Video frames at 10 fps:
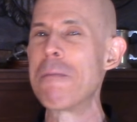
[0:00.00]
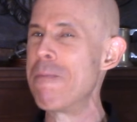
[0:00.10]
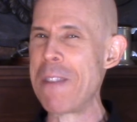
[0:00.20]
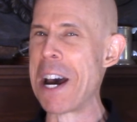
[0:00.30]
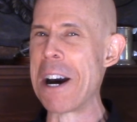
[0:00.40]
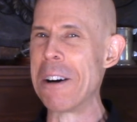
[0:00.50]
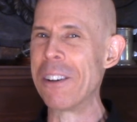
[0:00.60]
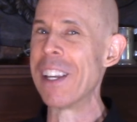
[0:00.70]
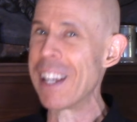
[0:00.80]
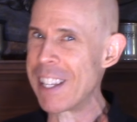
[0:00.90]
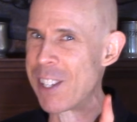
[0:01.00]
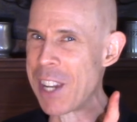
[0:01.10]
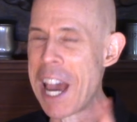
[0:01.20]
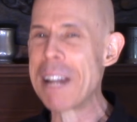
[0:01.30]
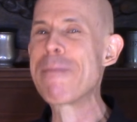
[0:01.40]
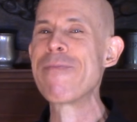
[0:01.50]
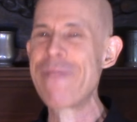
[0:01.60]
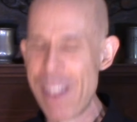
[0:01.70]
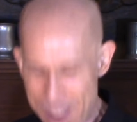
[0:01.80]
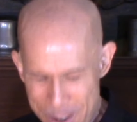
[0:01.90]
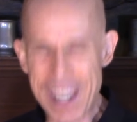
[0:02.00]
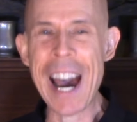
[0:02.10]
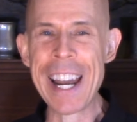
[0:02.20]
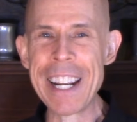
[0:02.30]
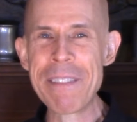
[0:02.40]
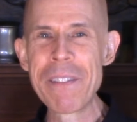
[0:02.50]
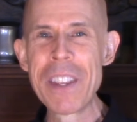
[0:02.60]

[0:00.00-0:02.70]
No. Instead, you got it.